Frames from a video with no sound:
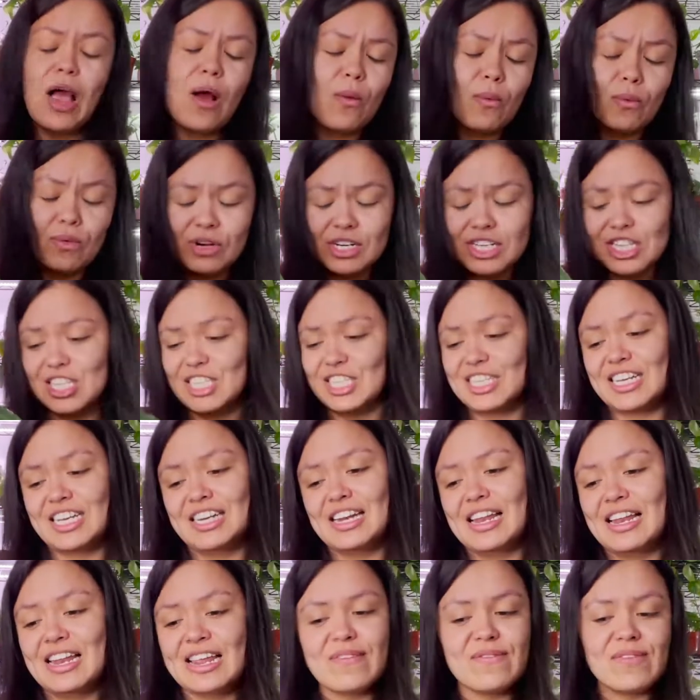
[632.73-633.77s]
We're just
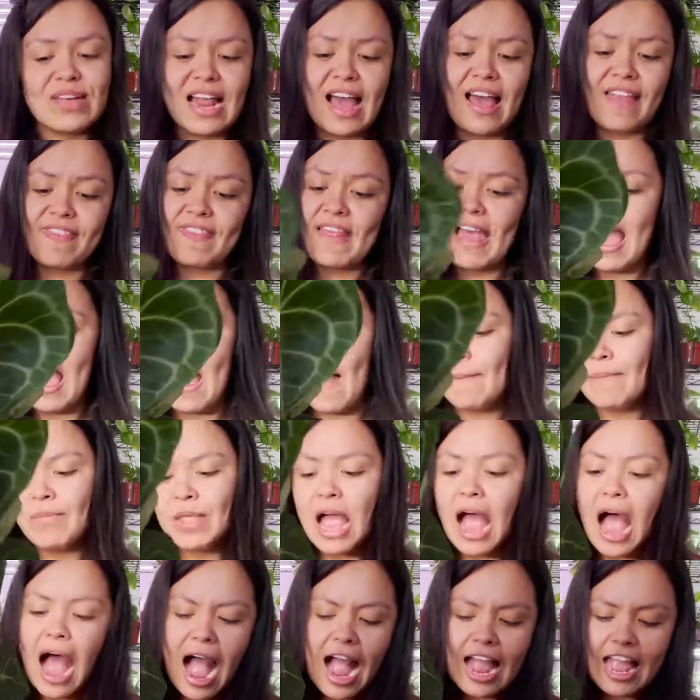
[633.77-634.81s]
gonna leave it at that.
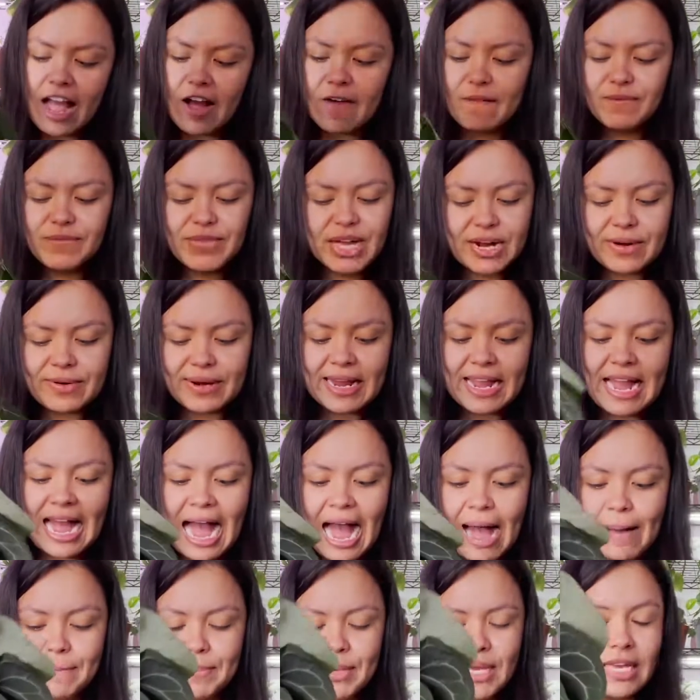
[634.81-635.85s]
I am very
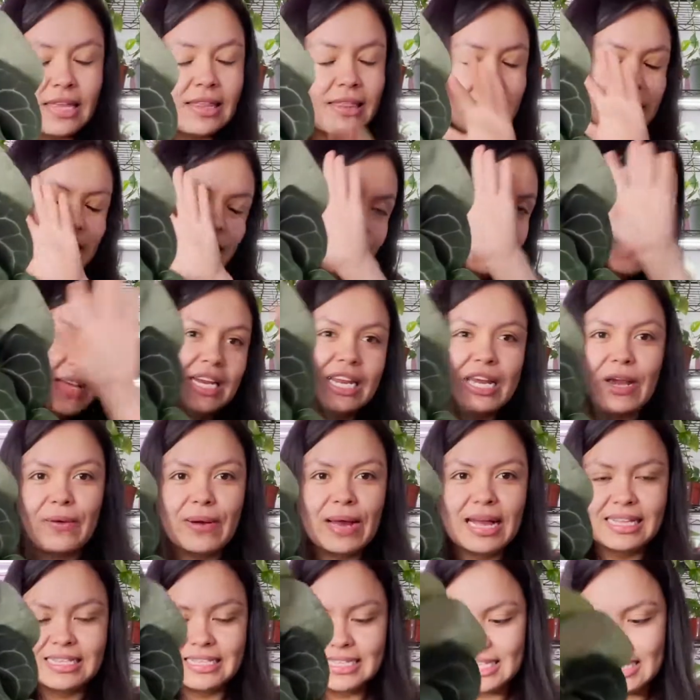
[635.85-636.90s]
happy. The video
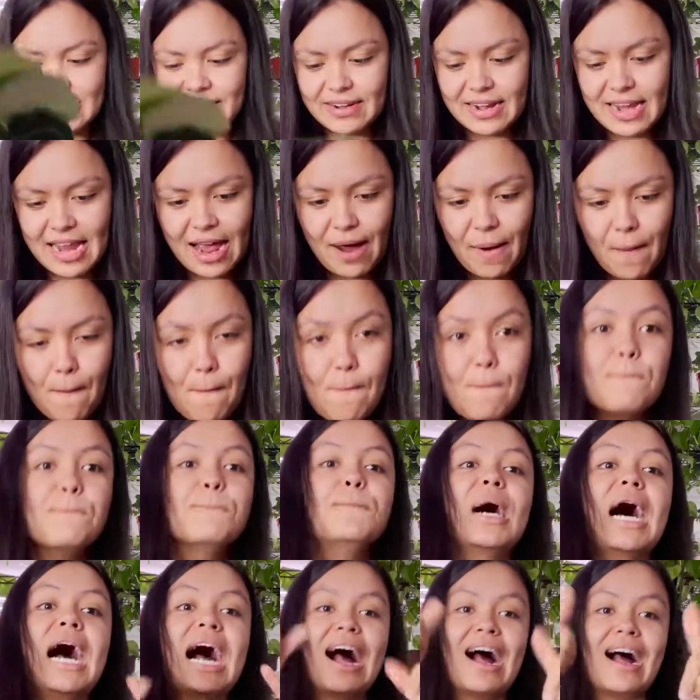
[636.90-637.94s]
ends here now.
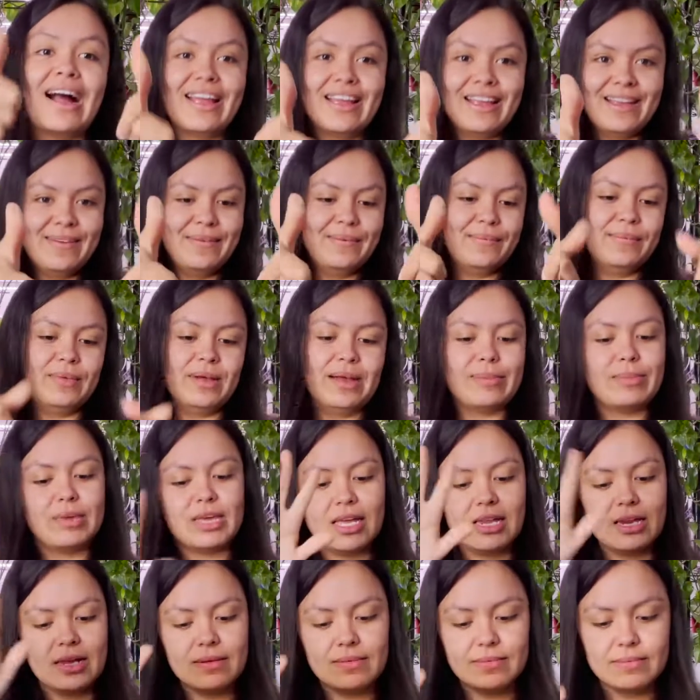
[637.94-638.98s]
Bye. I'm
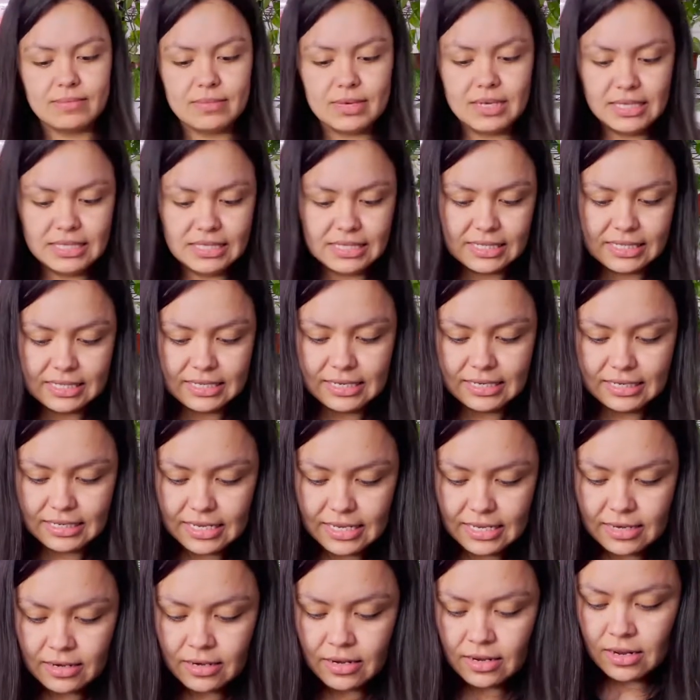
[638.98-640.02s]
kidding. It doesn't end
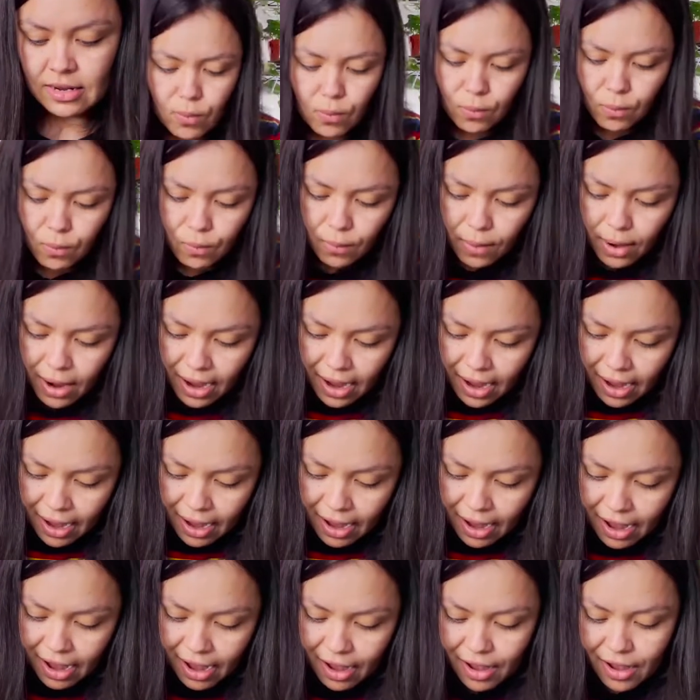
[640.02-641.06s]
here.
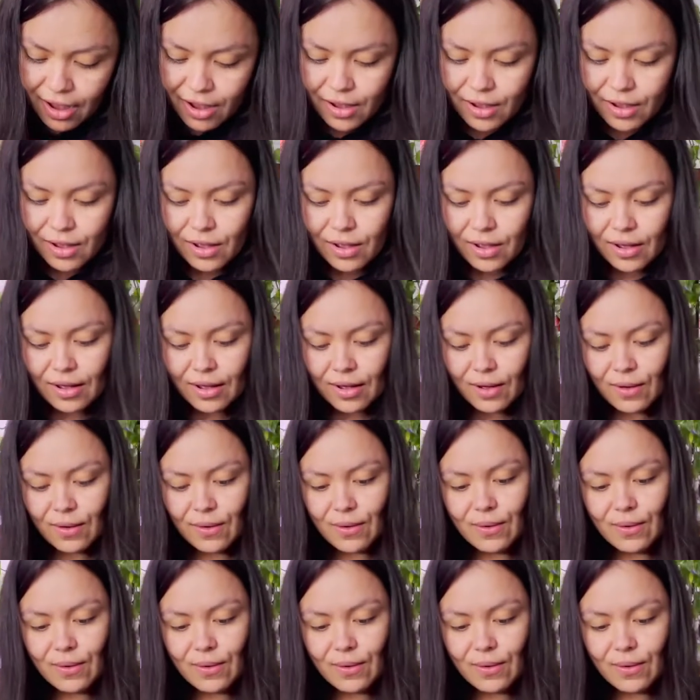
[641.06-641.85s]
Wow. Let